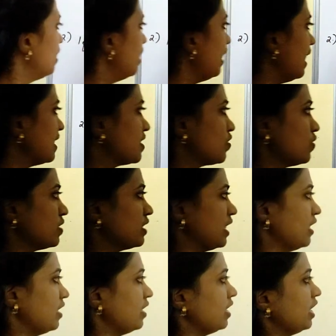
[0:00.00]
Next
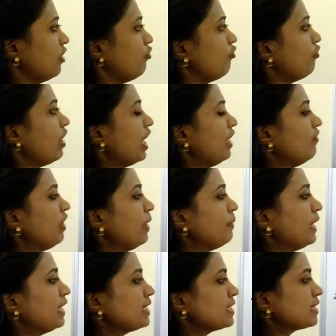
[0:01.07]
question. If 5a
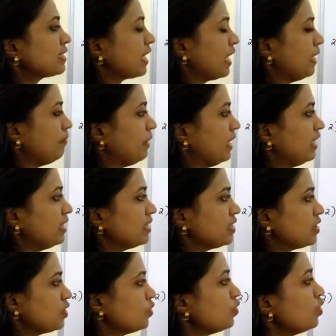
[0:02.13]
minus 3b
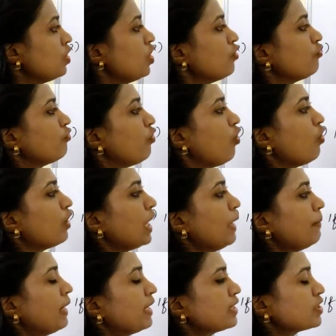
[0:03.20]
is to
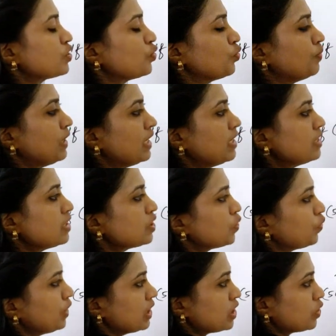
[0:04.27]
4a minus 2b is
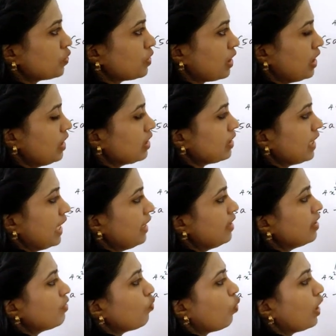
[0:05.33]
2 is to 3,
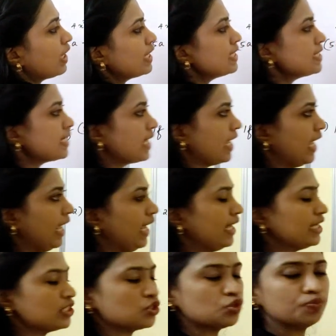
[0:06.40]
then what is
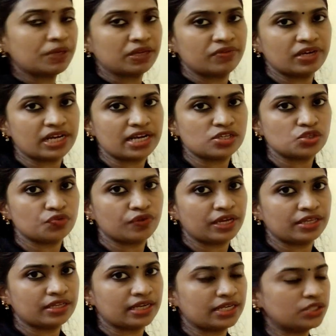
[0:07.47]
a is to b? We are asked to
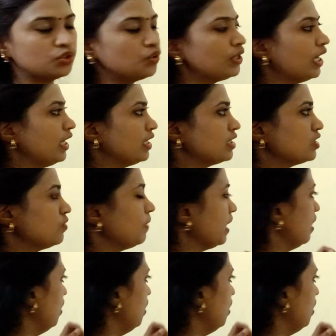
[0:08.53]
find the ratio a is to b.